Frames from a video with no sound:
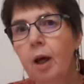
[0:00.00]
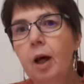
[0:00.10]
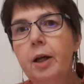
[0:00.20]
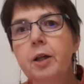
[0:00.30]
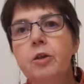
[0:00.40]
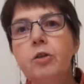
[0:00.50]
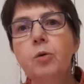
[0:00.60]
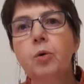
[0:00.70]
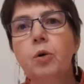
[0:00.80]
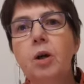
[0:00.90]
And I
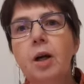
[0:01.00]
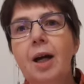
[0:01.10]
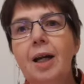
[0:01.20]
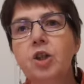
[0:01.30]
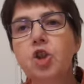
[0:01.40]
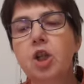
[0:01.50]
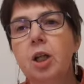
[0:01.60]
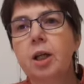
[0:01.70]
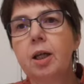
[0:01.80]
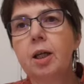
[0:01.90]
thought,
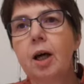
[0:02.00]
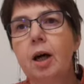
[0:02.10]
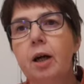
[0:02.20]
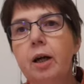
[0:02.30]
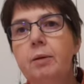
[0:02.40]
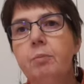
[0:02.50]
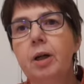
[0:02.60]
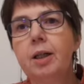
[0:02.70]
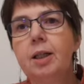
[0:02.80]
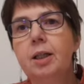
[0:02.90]
actually, I
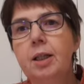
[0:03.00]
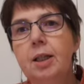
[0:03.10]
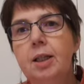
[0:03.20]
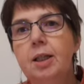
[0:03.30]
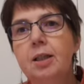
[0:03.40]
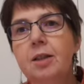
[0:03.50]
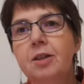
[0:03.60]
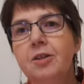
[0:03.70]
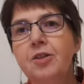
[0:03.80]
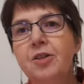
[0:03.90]
might need
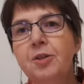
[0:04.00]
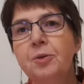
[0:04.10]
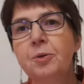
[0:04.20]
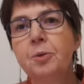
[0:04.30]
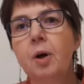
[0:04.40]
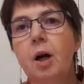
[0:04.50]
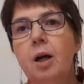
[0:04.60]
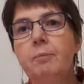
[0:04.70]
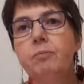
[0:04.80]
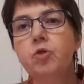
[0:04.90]
to
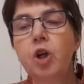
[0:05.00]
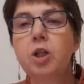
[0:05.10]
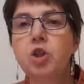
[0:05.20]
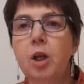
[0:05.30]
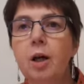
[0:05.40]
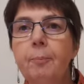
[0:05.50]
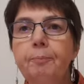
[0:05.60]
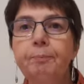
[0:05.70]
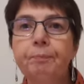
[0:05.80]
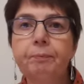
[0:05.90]
change that,
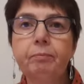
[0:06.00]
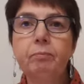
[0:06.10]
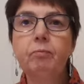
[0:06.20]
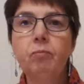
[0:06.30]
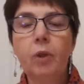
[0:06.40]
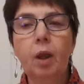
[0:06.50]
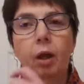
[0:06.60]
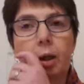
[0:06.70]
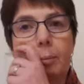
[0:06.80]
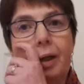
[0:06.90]

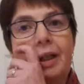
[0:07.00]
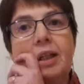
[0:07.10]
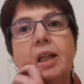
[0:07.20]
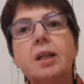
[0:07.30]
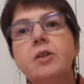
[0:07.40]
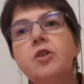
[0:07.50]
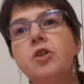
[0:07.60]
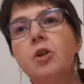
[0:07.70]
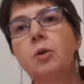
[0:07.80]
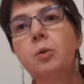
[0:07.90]
and I might need
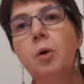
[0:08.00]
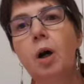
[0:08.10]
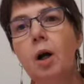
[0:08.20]
to